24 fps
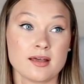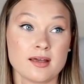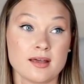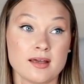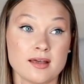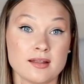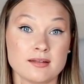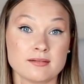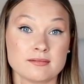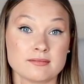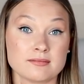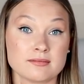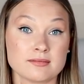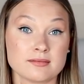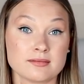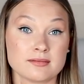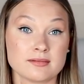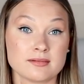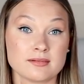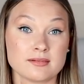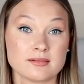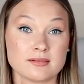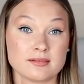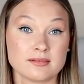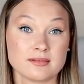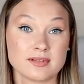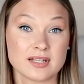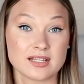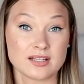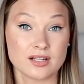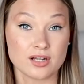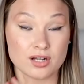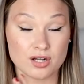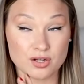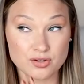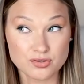and
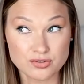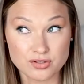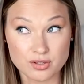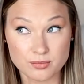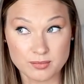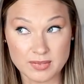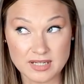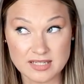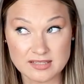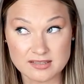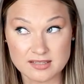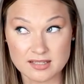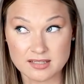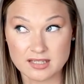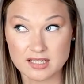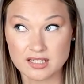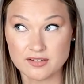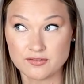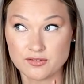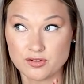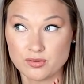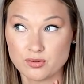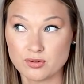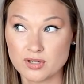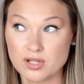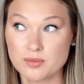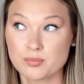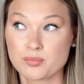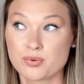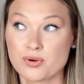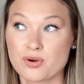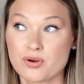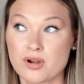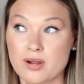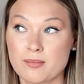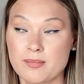that also means that if you do
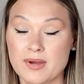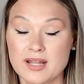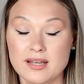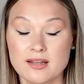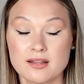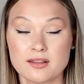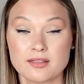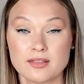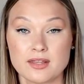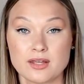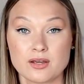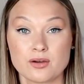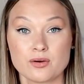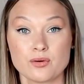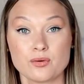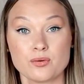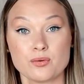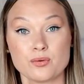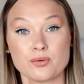not program anything